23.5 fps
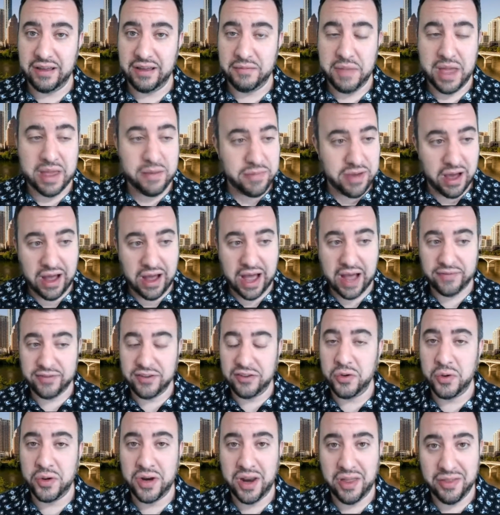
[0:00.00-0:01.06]
Maybe I'll have to
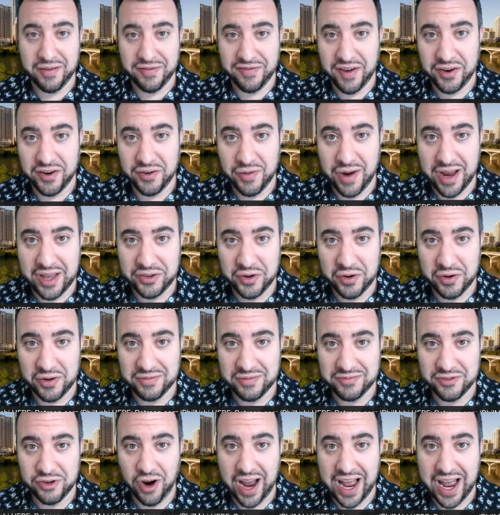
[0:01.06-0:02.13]
do another fundraiser
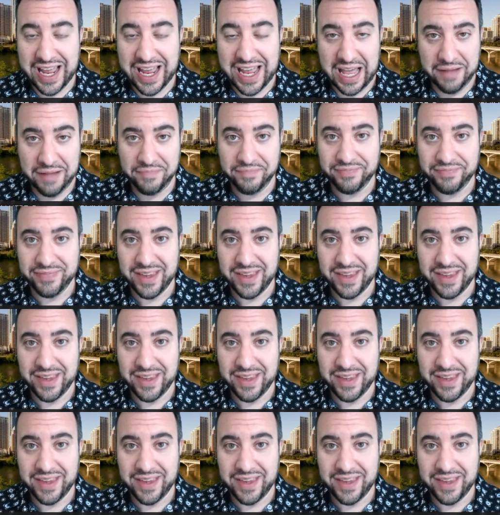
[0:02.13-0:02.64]
and try again.